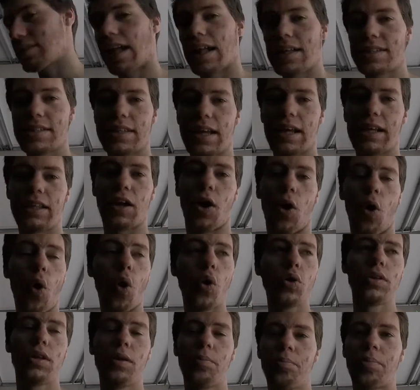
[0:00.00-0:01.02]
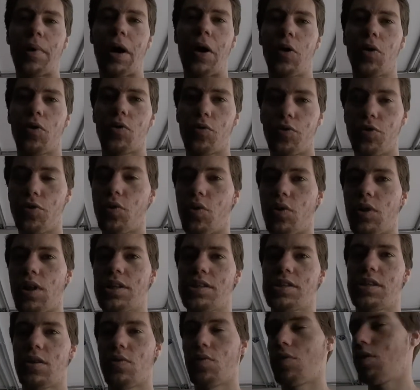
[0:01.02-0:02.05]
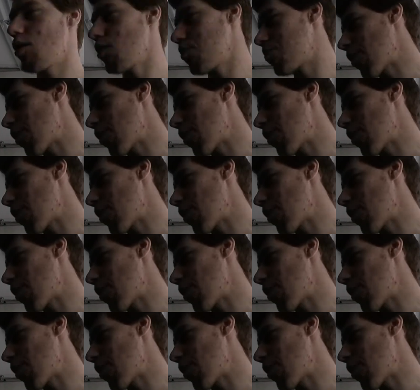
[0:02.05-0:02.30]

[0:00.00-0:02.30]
that's like the only that's the really